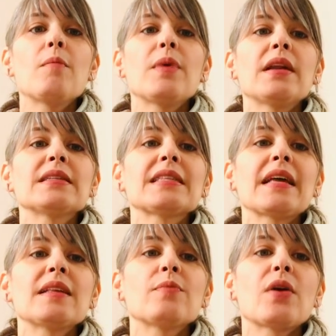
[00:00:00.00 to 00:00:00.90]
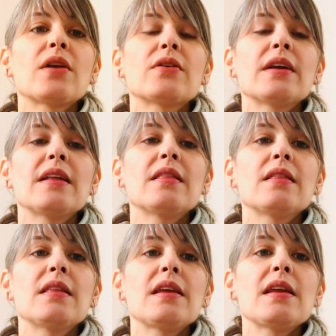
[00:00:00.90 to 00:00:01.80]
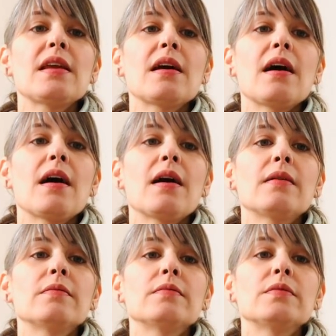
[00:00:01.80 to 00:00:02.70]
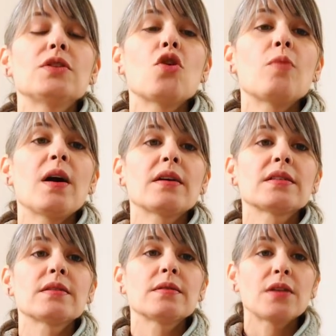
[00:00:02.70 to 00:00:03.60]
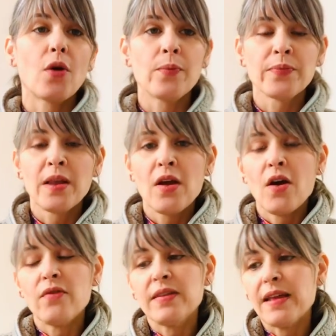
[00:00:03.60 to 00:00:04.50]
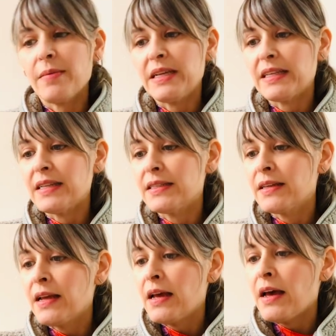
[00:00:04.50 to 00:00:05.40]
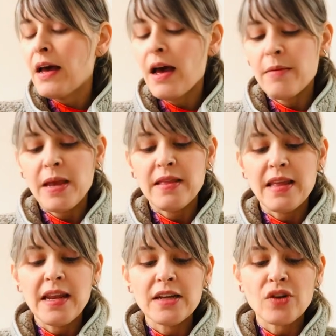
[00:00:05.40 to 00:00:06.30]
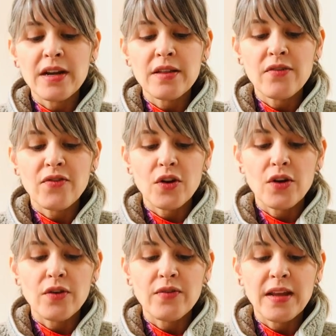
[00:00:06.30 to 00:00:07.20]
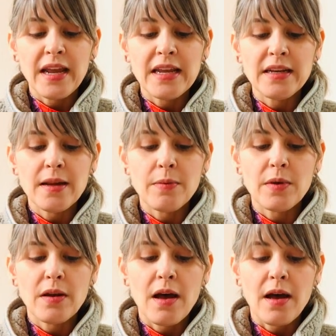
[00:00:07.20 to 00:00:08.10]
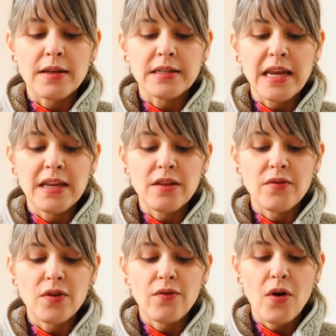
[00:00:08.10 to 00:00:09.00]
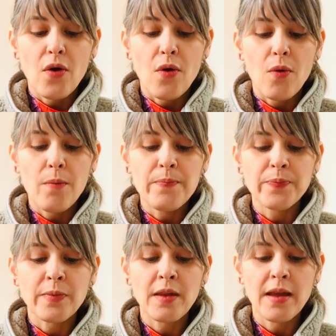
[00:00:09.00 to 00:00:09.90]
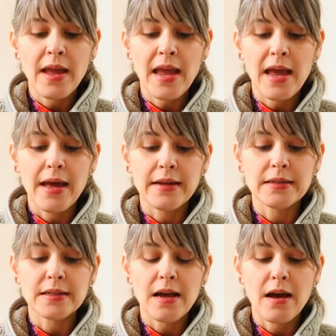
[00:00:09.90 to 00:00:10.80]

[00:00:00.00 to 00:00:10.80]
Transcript: but slightly broader in the toe box. So hopefully that makes sense. And then I tried on the Verve, and I ended up taking the Verve home, and